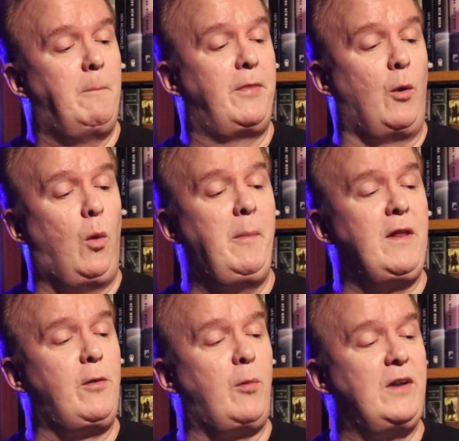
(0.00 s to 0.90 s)
But the woman
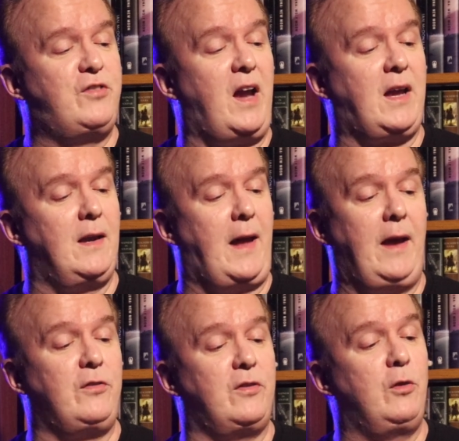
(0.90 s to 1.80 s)
in the red jacket
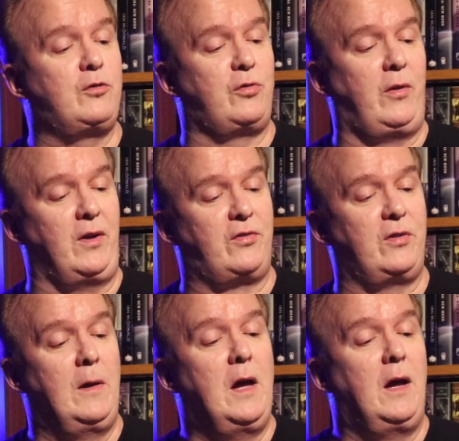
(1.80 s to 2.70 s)
has no choice.